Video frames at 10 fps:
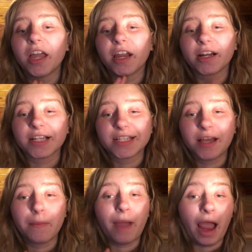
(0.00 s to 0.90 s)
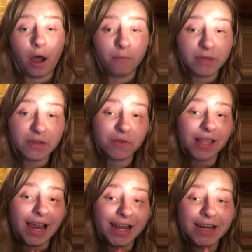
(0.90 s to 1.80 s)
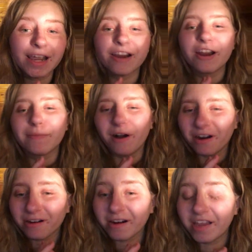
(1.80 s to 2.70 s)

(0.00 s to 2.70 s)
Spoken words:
gonna somehow be related to Harry Potter,